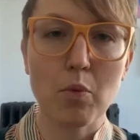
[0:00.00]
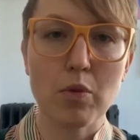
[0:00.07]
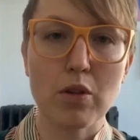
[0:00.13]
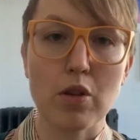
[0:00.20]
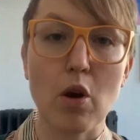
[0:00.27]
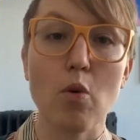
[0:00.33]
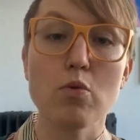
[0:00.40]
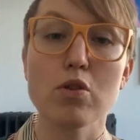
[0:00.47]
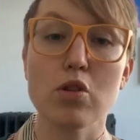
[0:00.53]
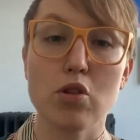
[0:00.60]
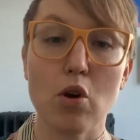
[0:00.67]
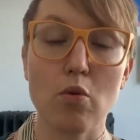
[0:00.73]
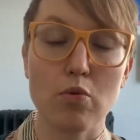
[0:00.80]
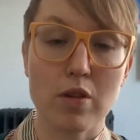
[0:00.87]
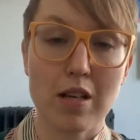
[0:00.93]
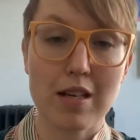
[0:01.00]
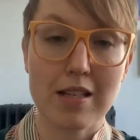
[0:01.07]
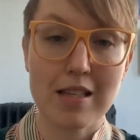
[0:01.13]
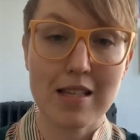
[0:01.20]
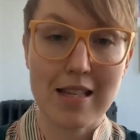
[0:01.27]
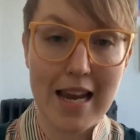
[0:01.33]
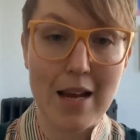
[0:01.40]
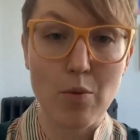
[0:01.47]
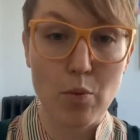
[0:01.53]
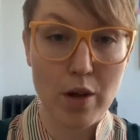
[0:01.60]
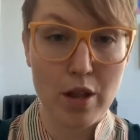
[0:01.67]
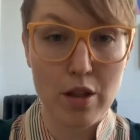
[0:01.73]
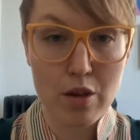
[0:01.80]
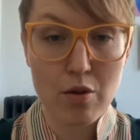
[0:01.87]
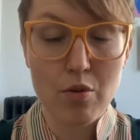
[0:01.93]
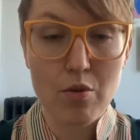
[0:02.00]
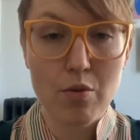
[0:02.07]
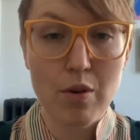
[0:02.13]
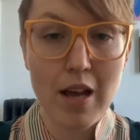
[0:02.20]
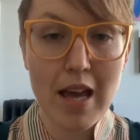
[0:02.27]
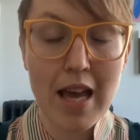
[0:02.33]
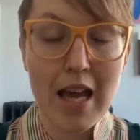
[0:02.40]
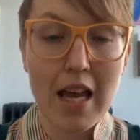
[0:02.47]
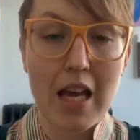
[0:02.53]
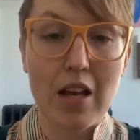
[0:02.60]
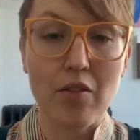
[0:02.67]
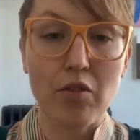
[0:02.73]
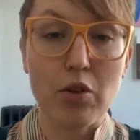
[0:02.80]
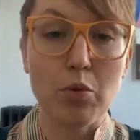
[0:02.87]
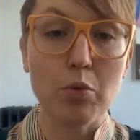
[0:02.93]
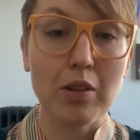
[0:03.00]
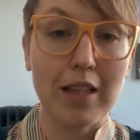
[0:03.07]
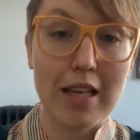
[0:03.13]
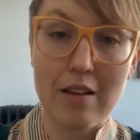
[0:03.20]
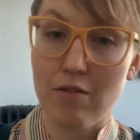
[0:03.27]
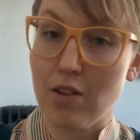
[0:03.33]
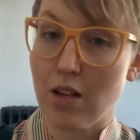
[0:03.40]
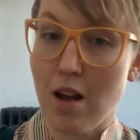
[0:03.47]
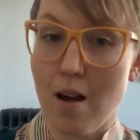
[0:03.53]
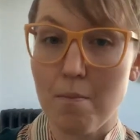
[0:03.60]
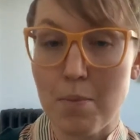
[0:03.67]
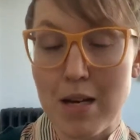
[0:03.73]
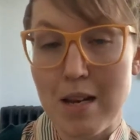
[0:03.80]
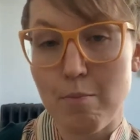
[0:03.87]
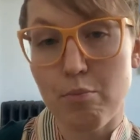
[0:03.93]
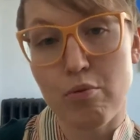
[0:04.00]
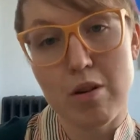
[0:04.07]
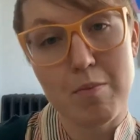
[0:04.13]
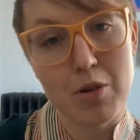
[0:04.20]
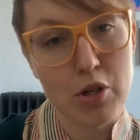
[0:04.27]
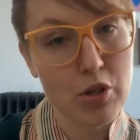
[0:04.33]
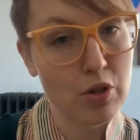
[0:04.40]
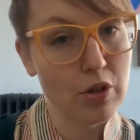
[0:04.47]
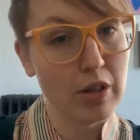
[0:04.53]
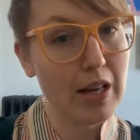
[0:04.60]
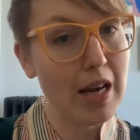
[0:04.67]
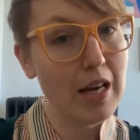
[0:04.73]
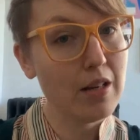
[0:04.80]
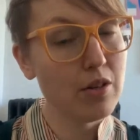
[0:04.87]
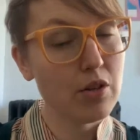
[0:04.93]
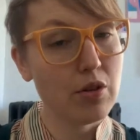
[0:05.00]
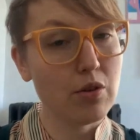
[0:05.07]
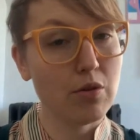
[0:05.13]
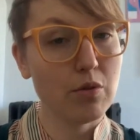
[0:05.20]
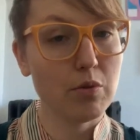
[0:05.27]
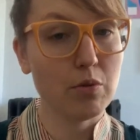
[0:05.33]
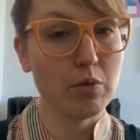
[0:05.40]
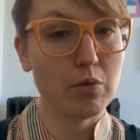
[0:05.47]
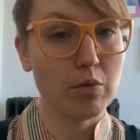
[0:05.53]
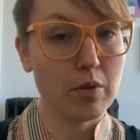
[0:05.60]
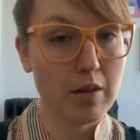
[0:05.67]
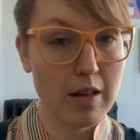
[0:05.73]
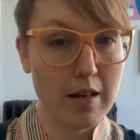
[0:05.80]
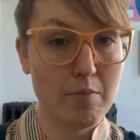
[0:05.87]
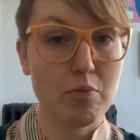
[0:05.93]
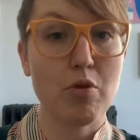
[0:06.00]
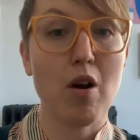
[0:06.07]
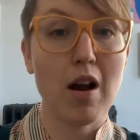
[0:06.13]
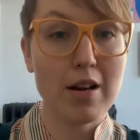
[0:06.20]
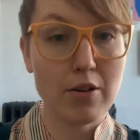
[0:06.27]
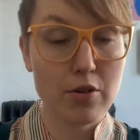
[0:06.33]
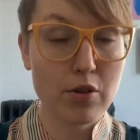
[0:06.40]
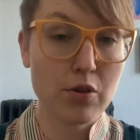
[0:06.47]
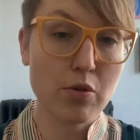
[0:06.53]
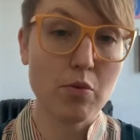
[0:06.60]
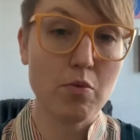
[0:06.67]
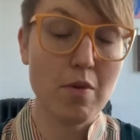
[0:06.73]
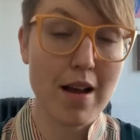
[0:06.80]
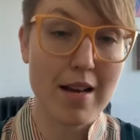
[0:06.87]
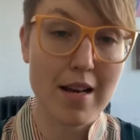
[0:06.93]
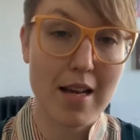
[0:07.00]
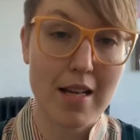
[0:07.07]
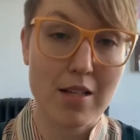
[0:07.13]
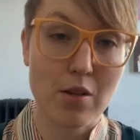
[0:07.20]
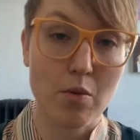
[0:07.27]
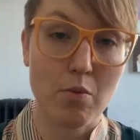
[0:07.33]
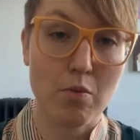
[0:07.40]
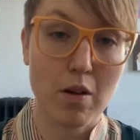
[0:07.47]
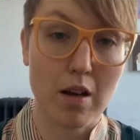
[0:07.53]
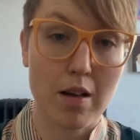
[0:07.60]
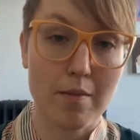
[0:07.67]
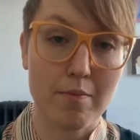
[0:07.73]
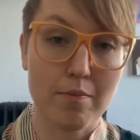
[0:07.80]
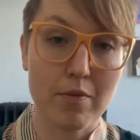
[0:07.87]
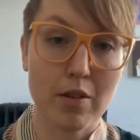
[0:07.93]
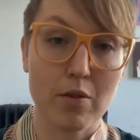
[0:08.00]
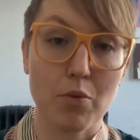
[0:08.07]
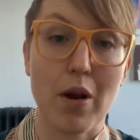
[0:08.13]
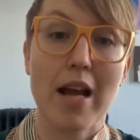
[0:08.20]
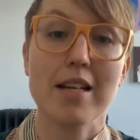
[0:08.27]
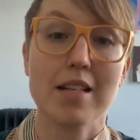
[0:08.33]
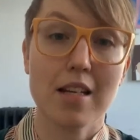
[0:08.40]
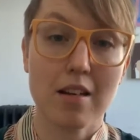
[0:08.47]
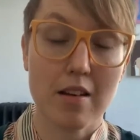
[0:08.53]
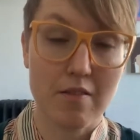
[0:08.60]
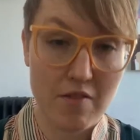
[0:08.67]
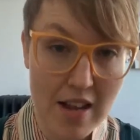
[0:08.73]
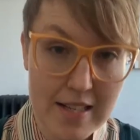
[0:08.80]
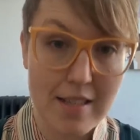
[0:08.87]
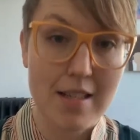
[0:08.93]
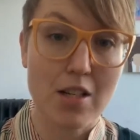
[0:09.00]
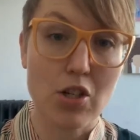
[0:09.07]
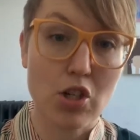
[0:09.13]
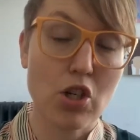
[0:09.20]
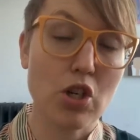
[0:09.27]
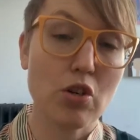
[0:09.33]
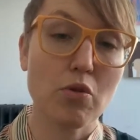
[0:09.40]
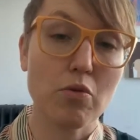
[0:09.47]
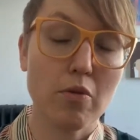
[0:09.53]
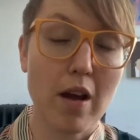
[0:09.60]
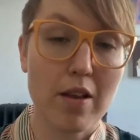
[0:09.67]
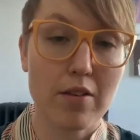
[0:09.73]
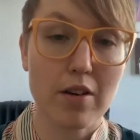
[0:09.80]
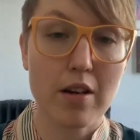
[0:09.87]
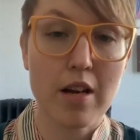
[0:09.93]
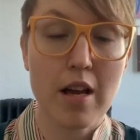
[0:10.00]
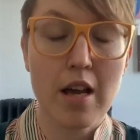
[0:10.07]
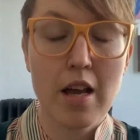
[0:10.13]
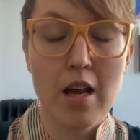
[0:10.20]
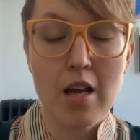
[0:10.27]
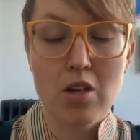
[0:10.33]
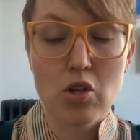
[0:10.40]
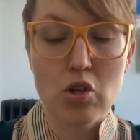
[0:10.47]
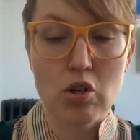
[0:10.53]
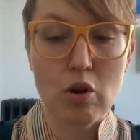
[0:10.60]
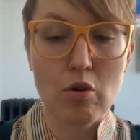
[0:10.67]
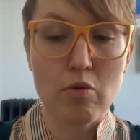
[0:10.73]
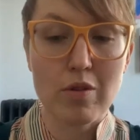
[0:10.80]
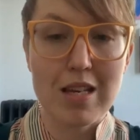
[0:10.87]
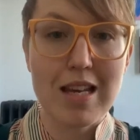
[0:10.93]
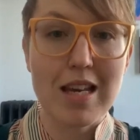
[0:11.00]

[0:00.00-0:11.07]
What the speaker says: those don't stay with you if you leave the company prematurely prior to when it's granted, invested to you, rather. So